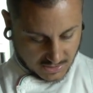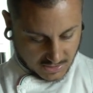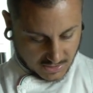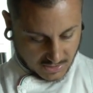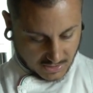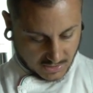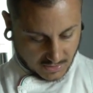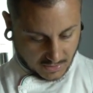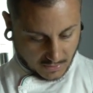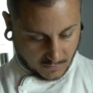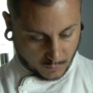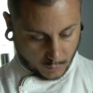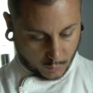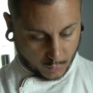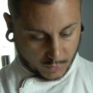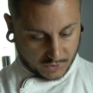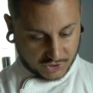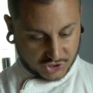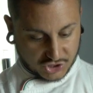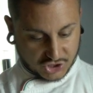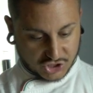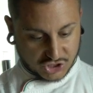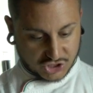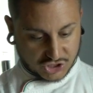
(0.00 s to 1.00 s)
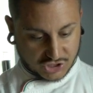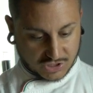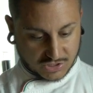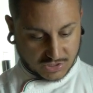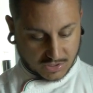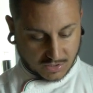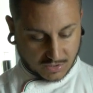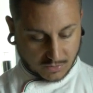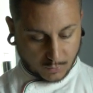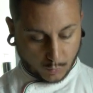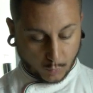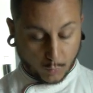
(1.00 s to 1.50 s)
and
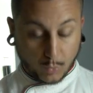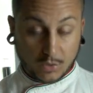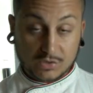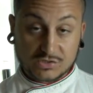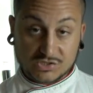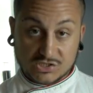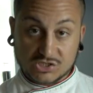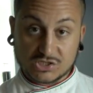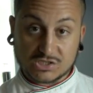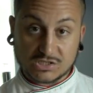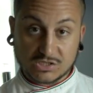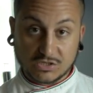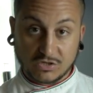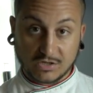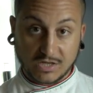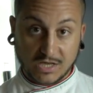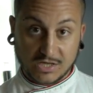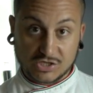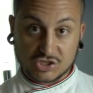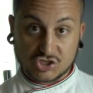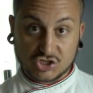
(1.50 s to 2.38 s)
what's gonna